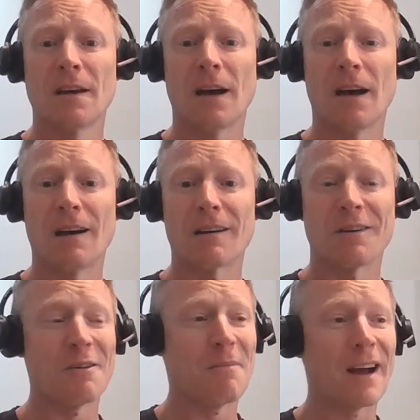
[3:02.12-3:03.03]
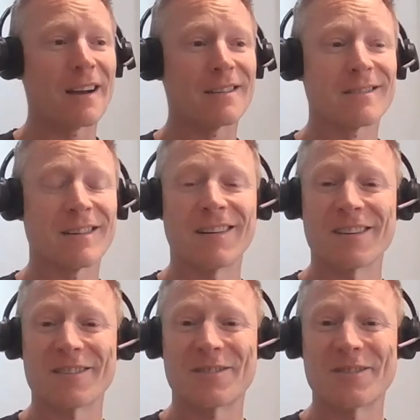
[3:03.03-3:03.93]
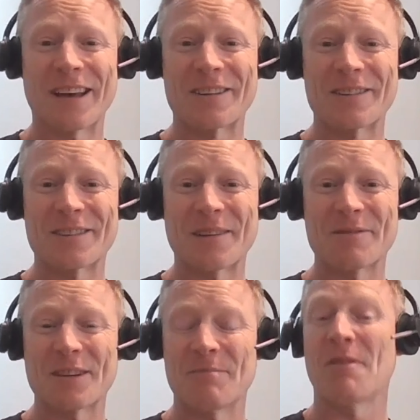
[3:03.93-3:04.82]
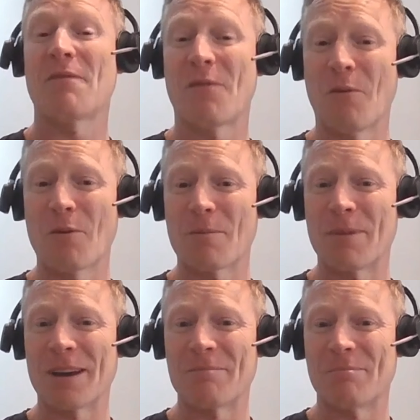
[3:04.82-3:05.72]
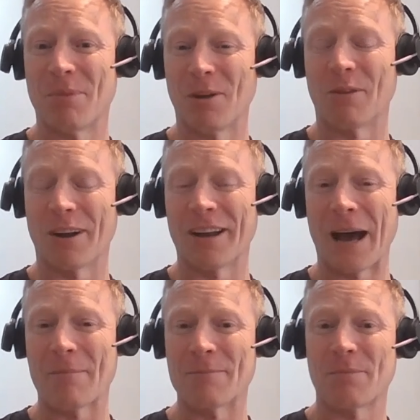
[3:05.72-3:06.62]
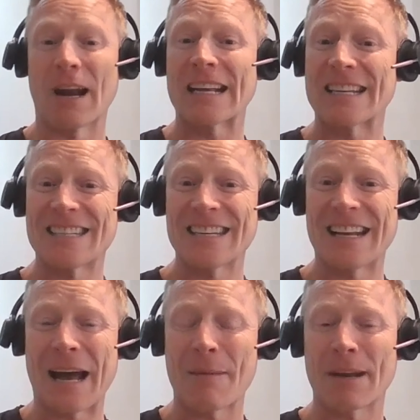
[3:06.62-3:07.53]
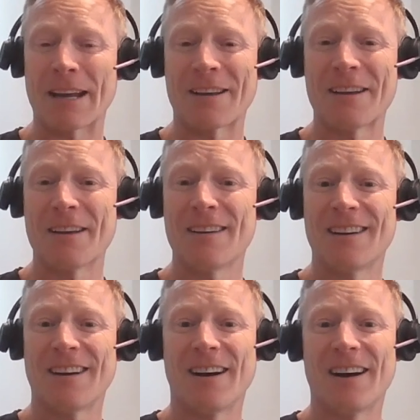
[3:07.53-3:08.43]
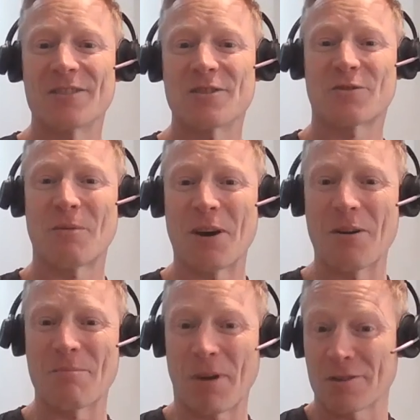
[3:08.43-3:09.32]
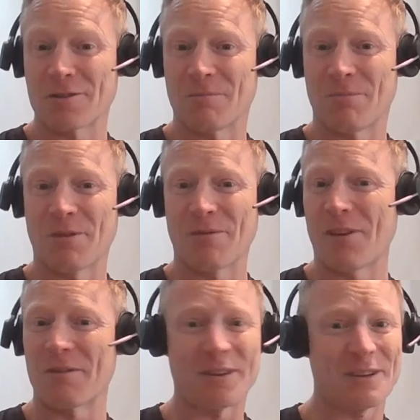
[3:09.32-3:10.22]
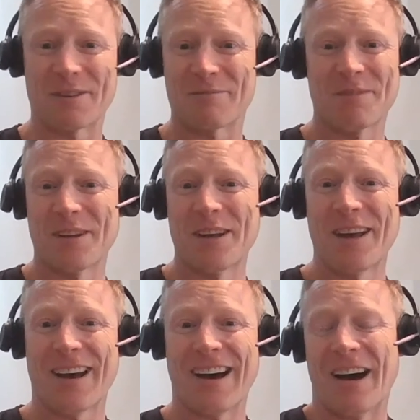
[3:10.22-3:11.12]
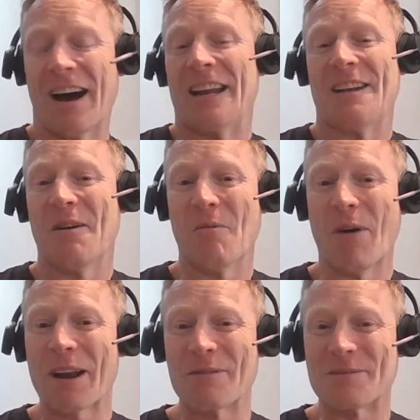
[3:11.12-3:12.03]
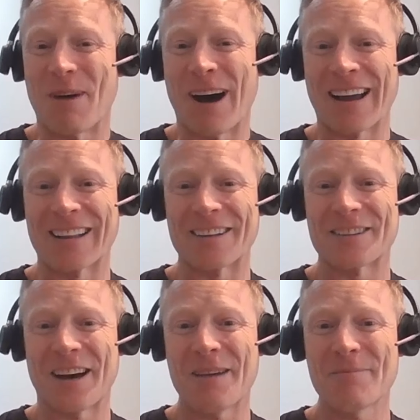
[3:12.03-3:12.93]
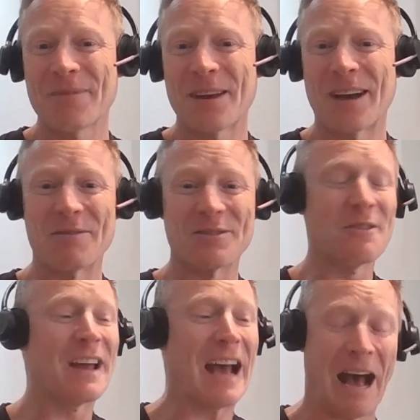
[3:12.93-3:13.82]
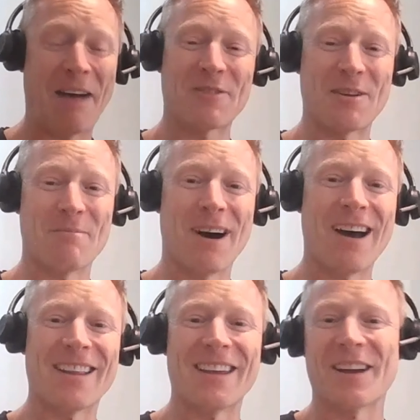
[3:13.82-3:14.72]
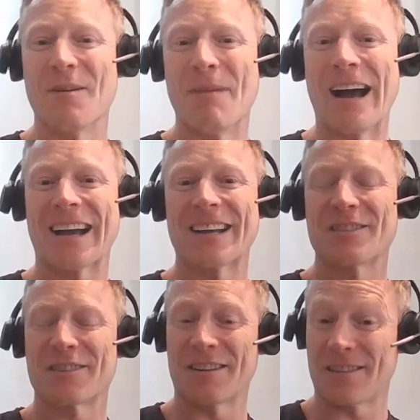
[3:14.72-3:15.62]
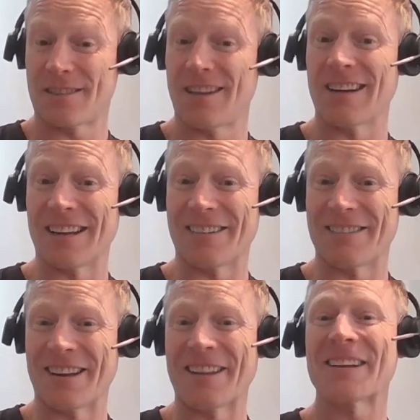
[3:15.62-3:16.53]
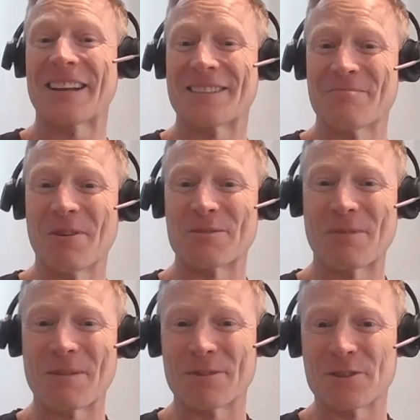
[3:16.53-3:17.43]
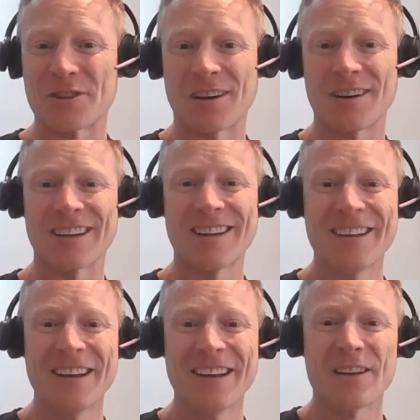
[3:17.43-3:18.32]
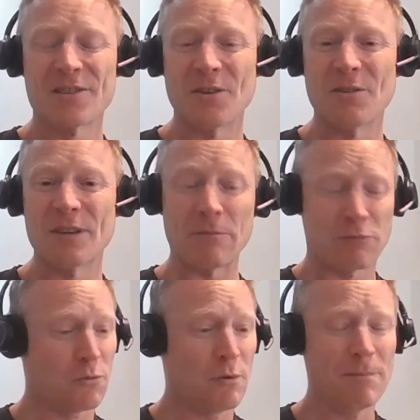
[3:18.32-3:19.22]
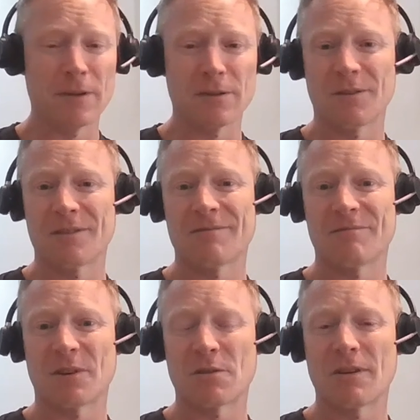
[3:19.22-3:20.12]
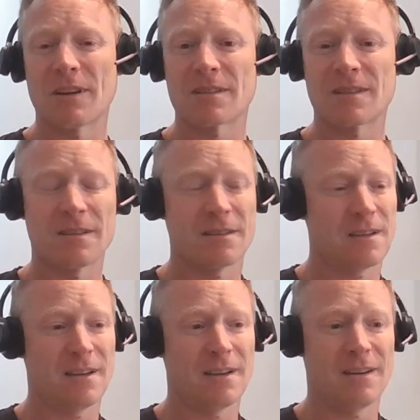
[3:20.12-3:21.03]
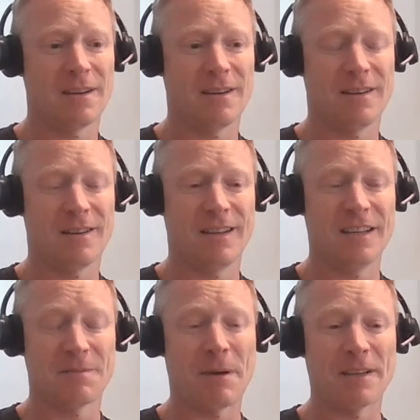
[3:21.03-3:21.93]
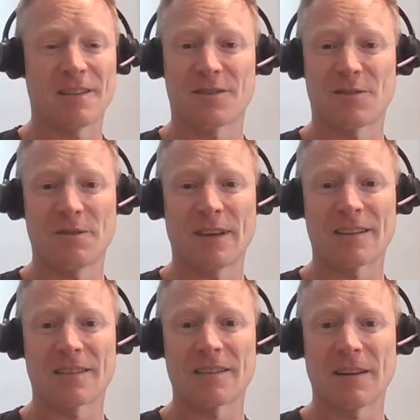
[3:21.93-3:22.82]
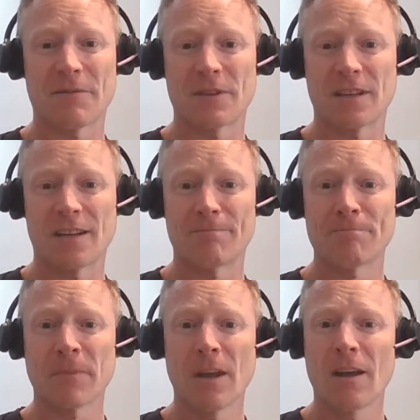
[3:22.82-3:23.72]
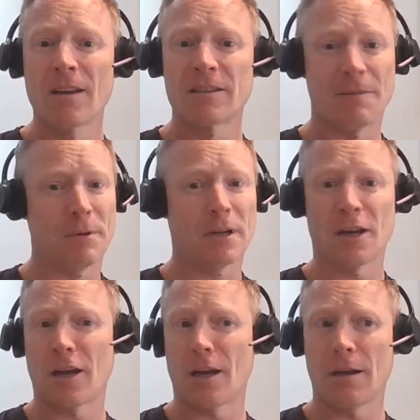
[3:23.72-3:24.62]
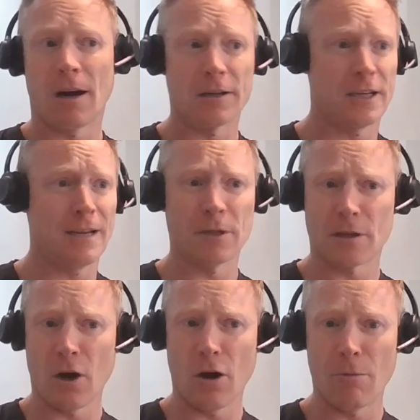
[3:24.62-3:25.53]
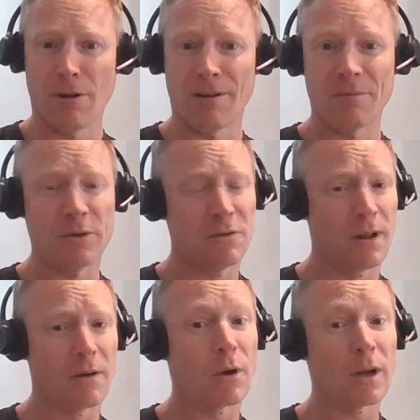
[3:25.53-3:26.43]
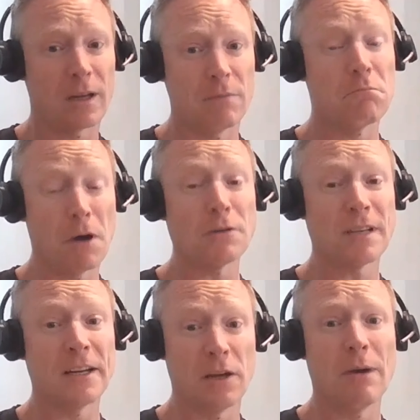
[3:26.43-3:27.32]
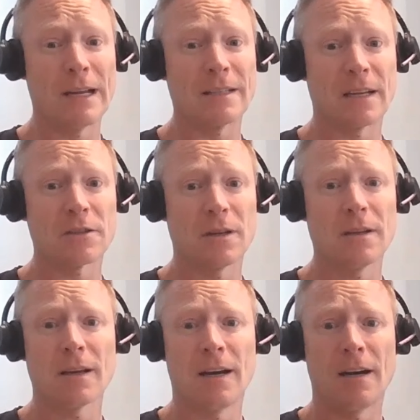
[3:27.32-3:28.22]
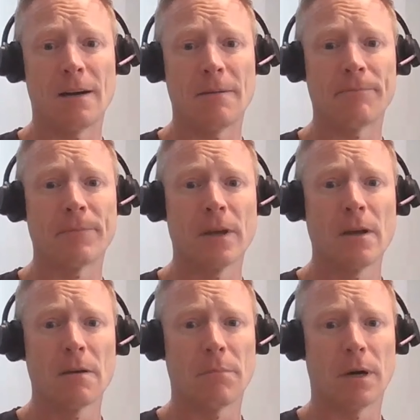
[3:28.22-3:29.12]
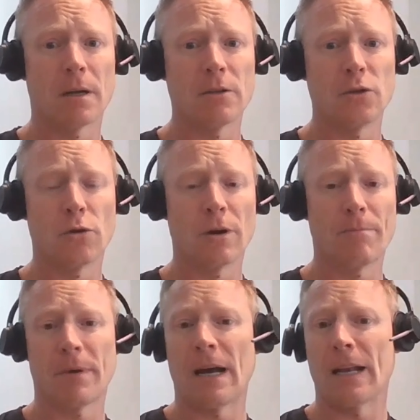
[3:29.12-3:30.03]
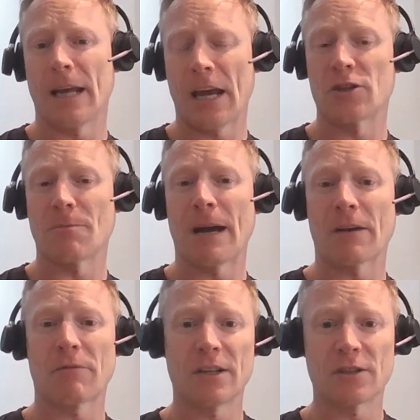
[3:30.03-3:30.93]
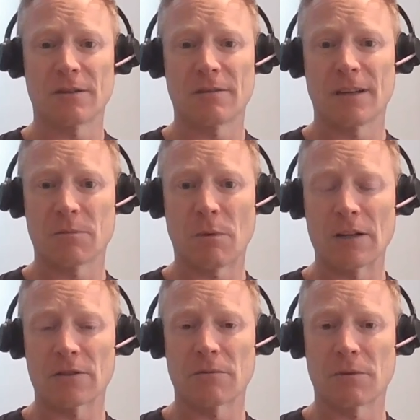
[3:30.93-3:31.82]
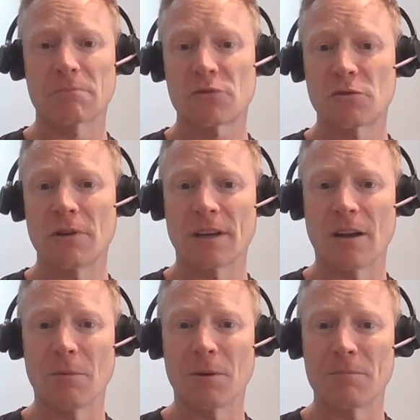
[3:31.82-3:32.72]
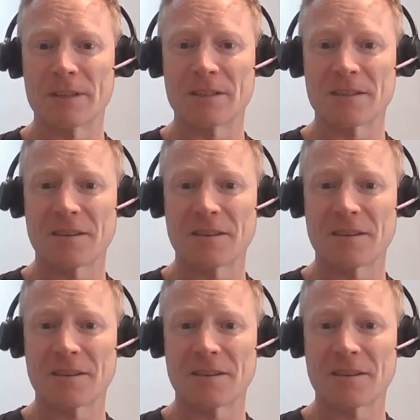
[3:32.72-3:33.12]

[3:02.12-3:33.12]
Uh, going back as early as 2017, before the big bull run happened. So I could see it happening. Uh, just through my own personal portfolio. I, I didn't know what I was buying at the time, it was only after you buy that you go back and you start to study it. I think that's both people's journey. So, yeah, so we've been doing recruiting since, uh, since 2017. Typically, our team is global, and we do a lot of work with mostly the U.S., actually, um, but Europe and Asia-Pac region as well. So we're a global business.